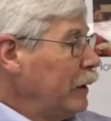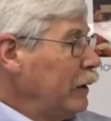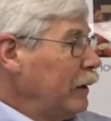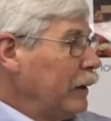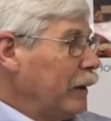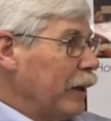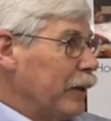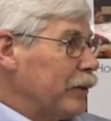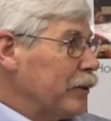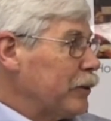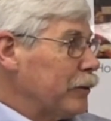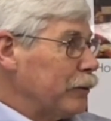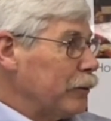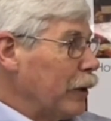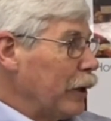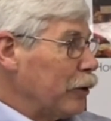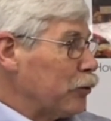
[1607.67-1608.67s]
is
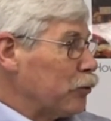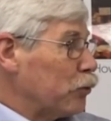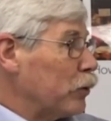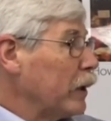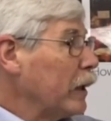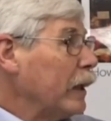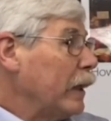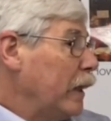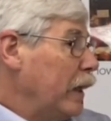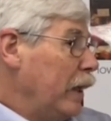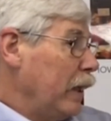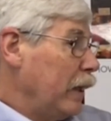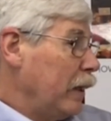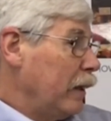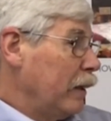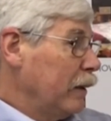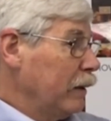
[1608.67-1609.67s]
really
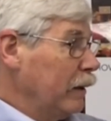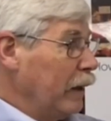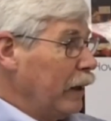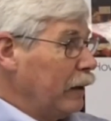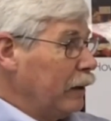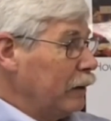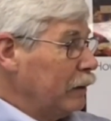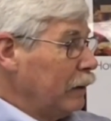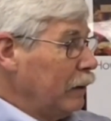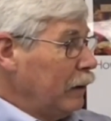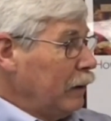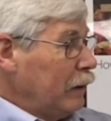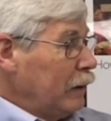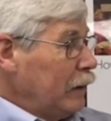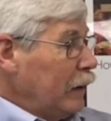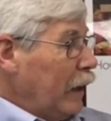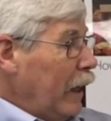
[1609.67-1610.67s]
key. And
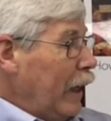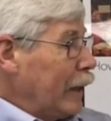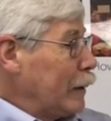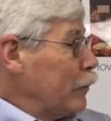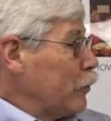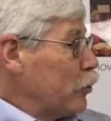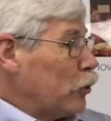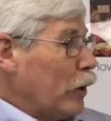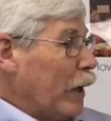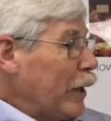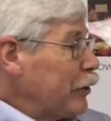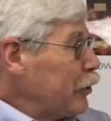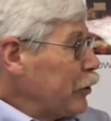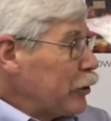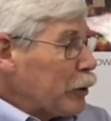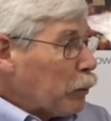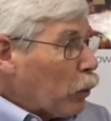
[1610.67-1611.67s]
Actum tries
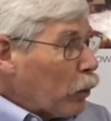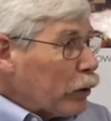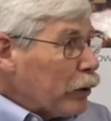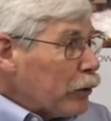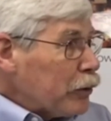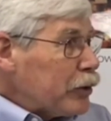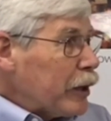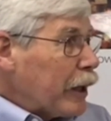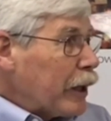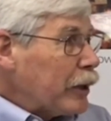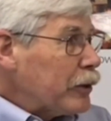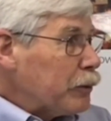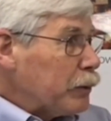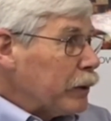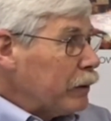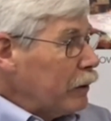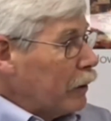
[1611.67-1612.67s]
to support those things.
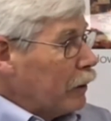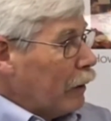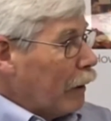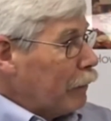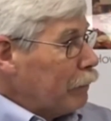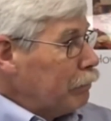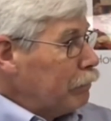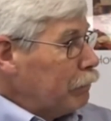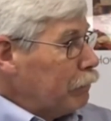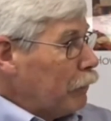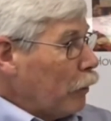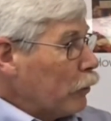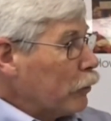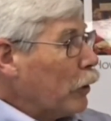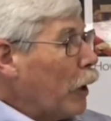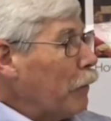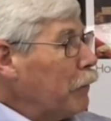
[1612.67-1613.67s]
Our
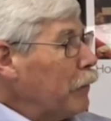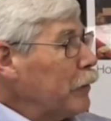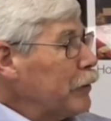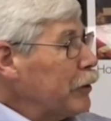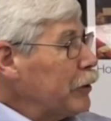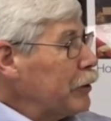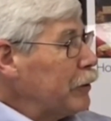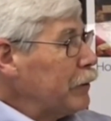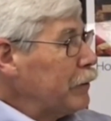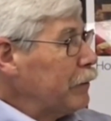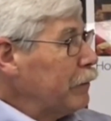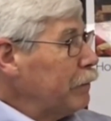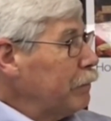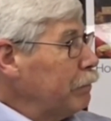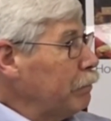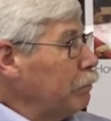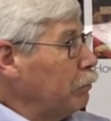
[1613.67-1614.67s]
fall conference is
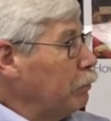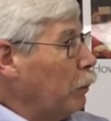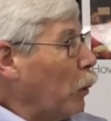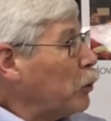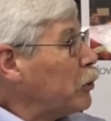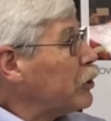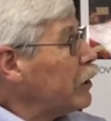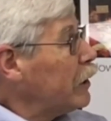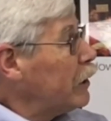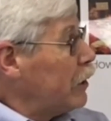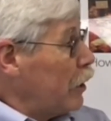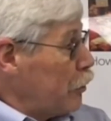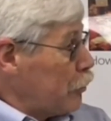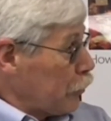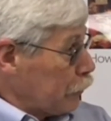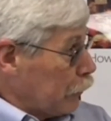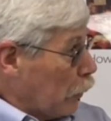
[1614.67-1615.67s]
mostly
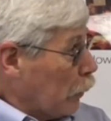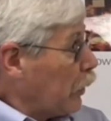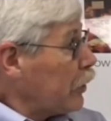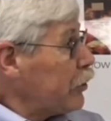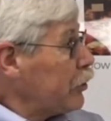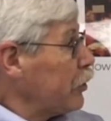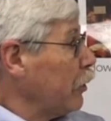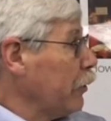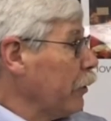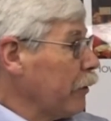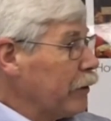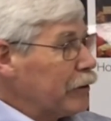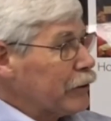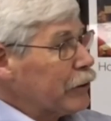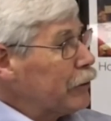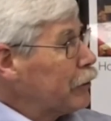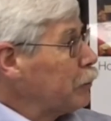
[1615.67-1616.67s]
teacher focused, although
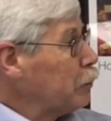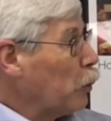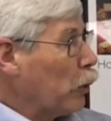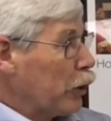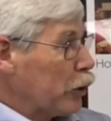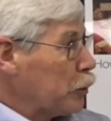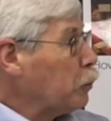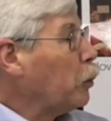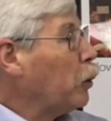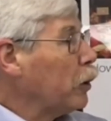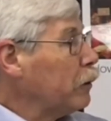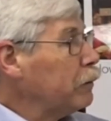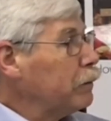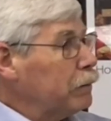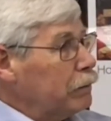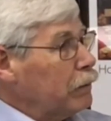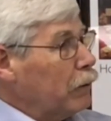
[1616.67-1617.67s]
there's a smorgasbord
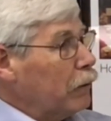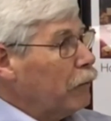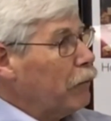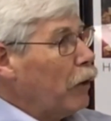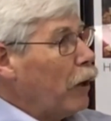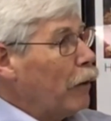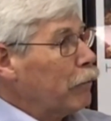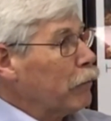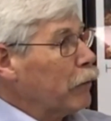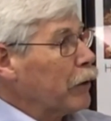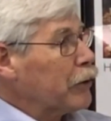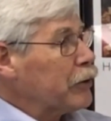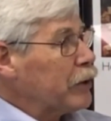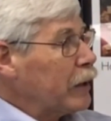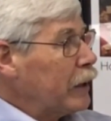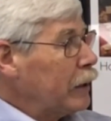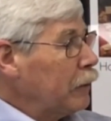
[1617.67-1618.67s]
of
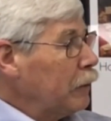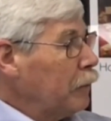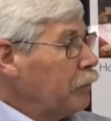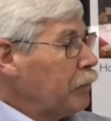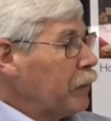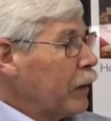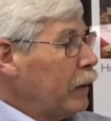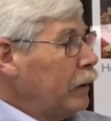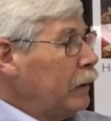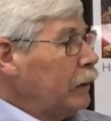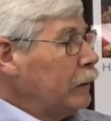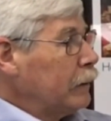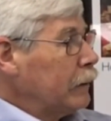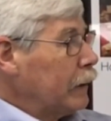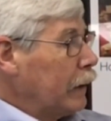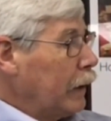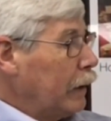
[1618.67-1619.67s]
offerings there.
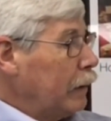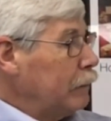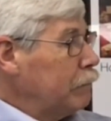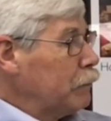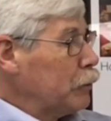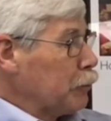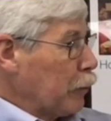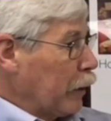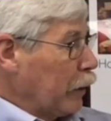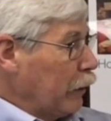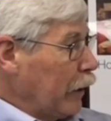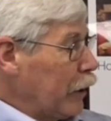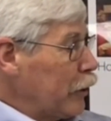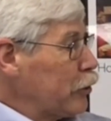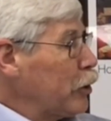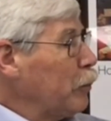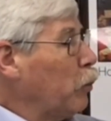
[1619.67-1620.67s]
The spring
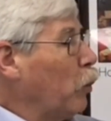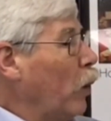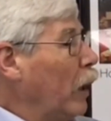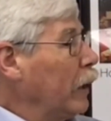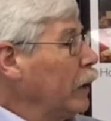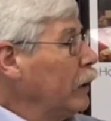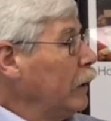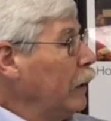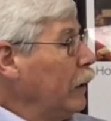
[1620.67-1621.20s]
leadership one